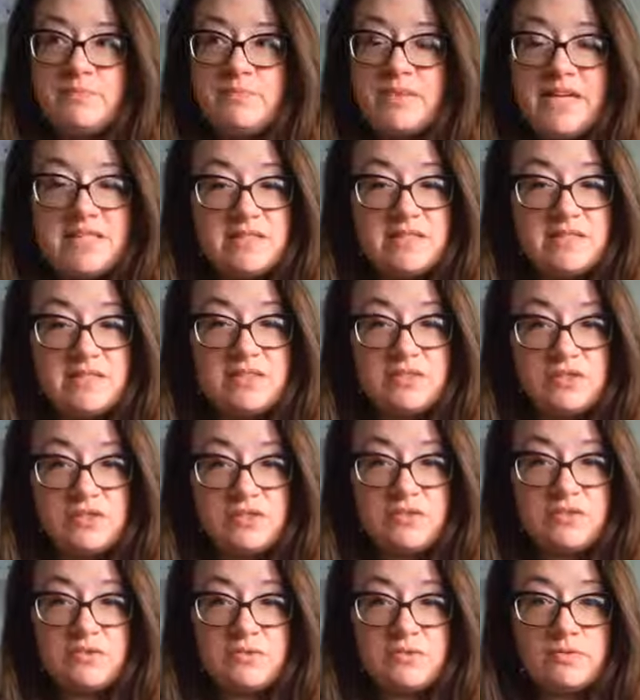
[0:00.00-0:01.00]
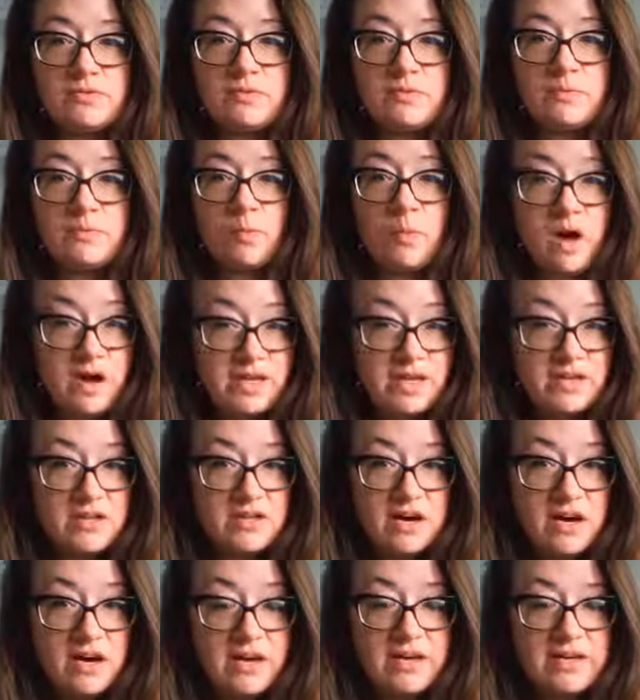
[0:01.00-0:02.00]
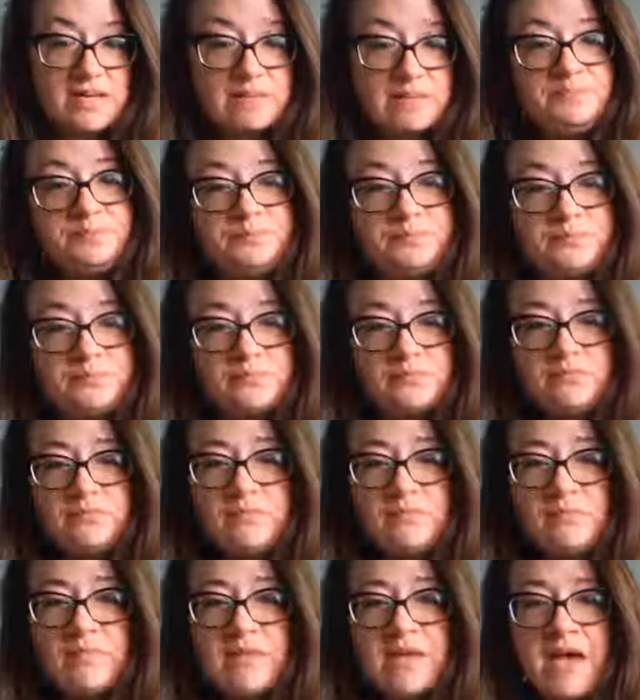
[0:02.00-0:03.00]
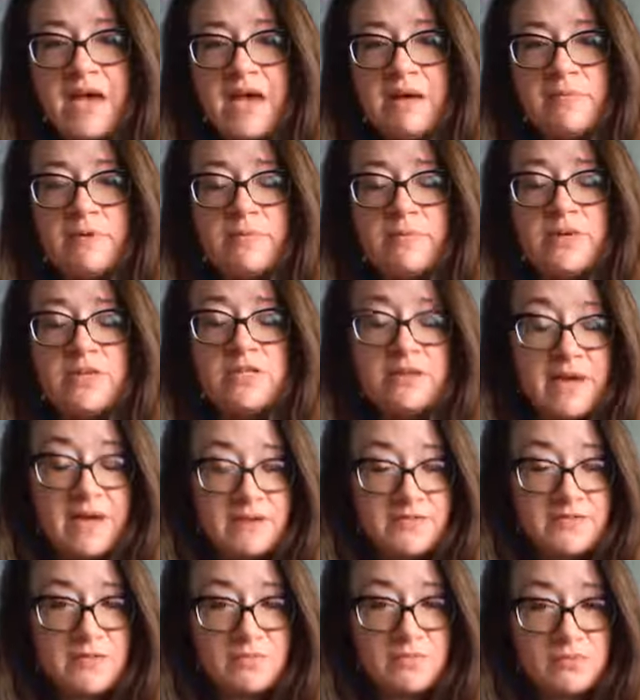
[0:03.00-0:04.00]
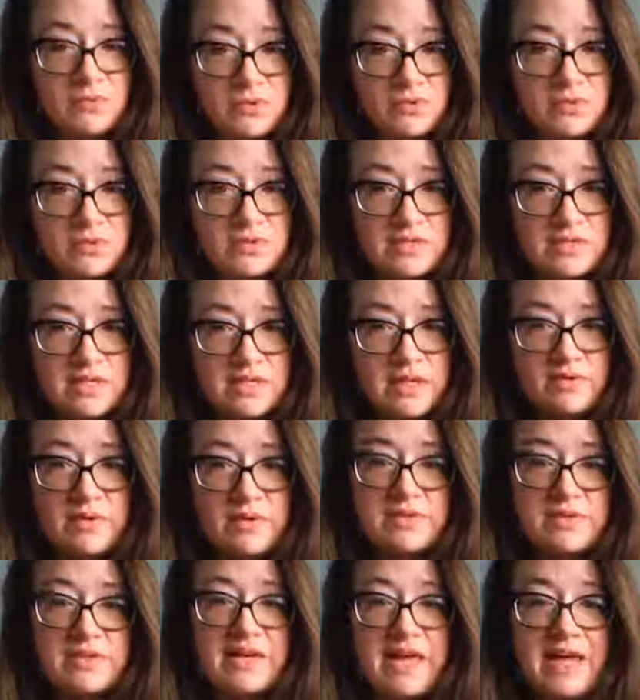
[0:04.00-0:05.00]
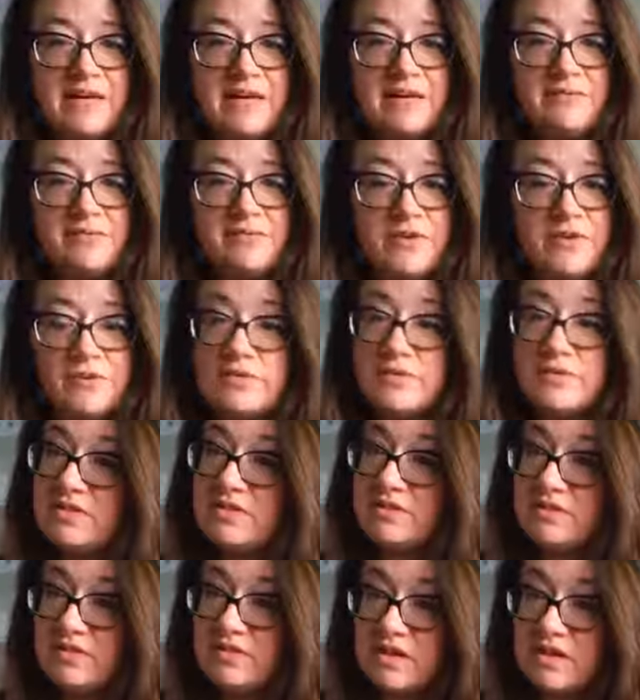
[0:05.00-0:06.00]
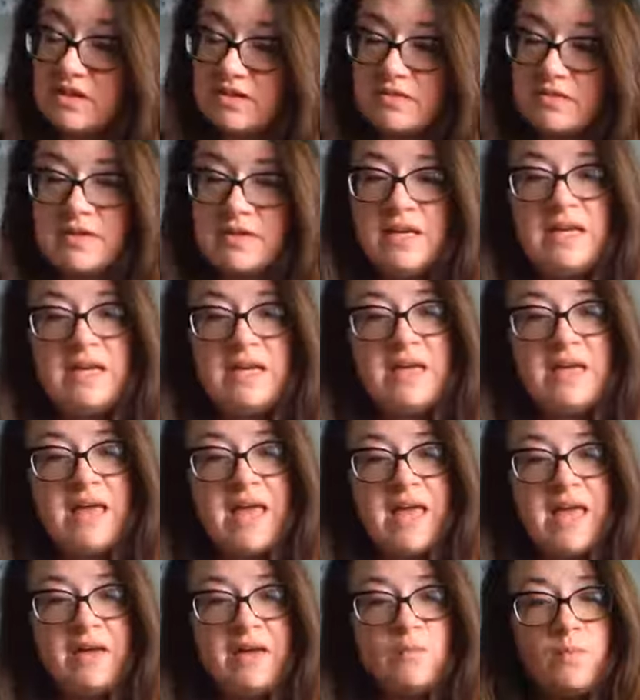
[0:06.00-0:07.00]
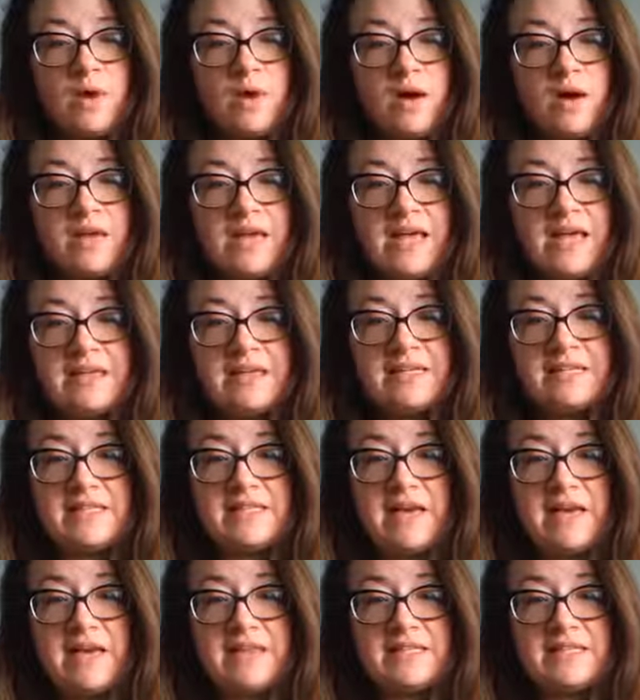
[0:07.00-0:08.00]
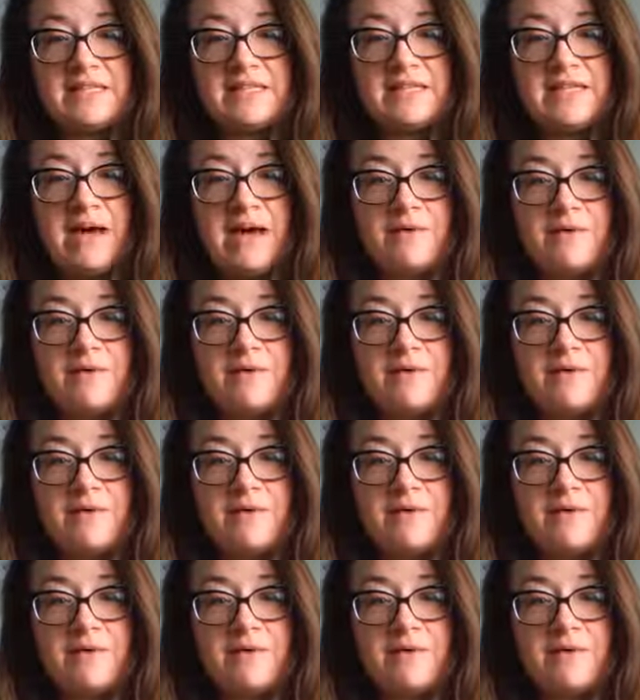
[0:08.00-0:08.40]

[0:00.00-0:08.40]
places to walk your dog. But we do have some rules that we would like folks to follow. And one is that